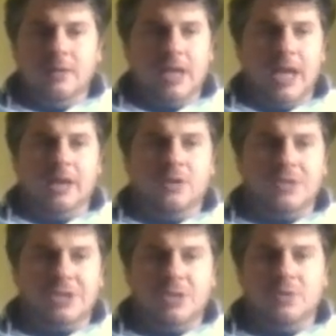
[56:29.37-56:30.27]
the
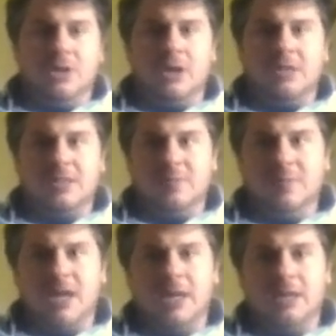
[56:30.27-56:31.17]
ADOS-2, the
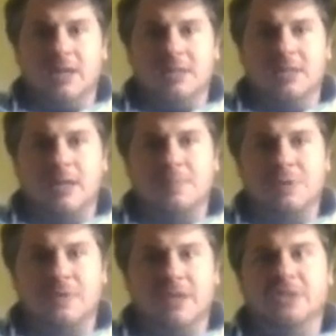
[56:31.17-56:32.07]
Autism Diagnostic
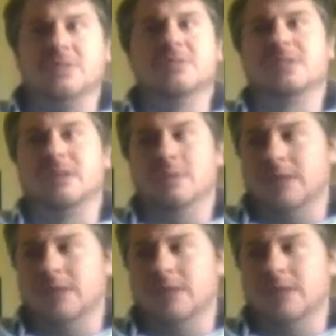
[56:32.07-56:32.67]
Observation Scale,